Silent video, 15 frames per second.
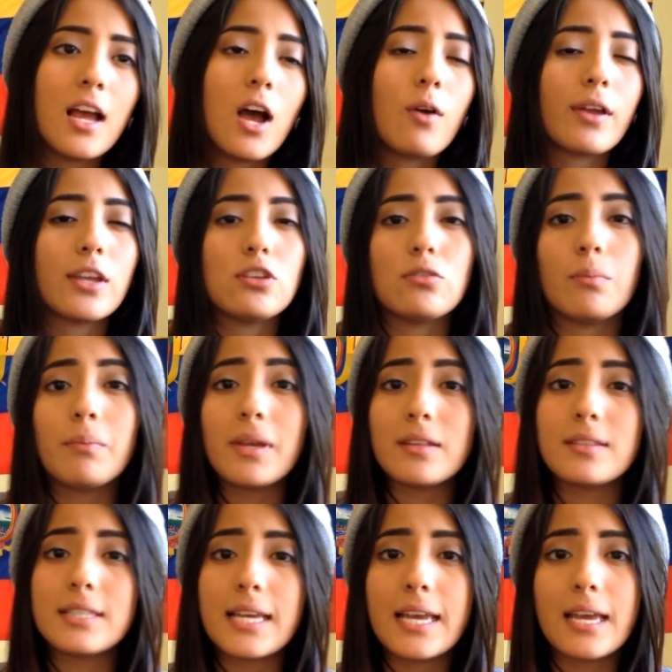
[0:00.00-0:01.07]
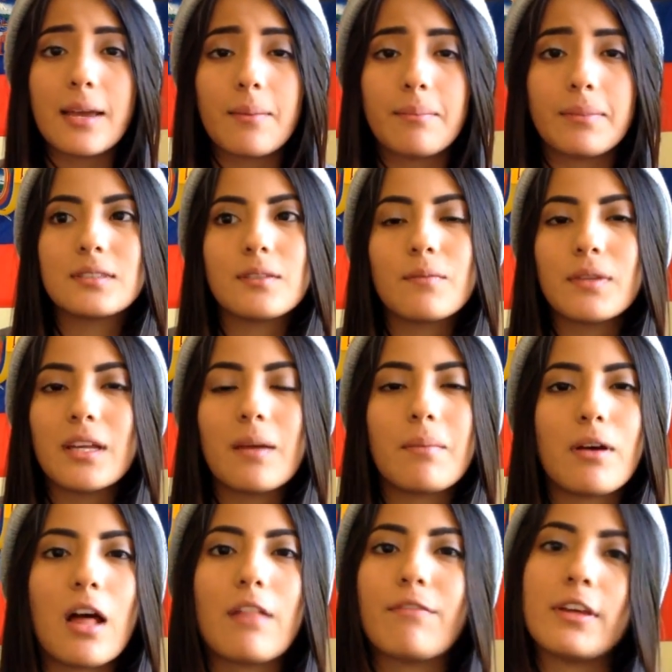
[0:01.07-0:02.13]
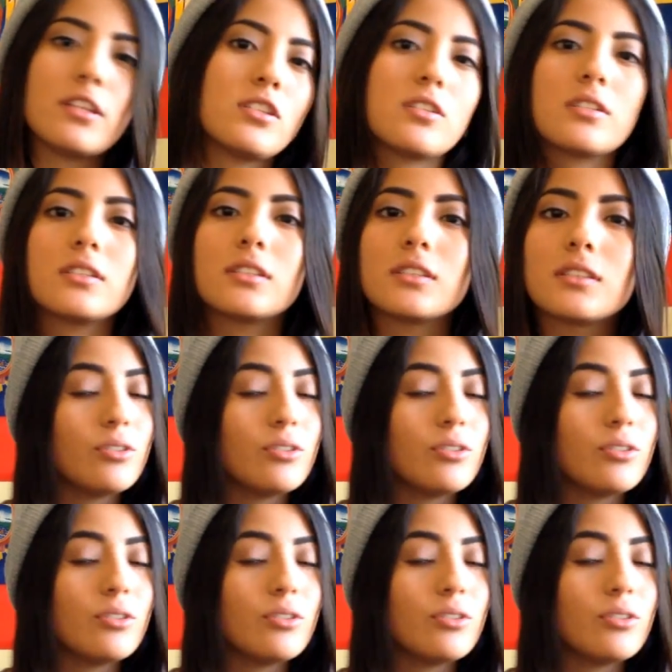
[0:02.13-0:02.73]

how can you meet them, something about adventures.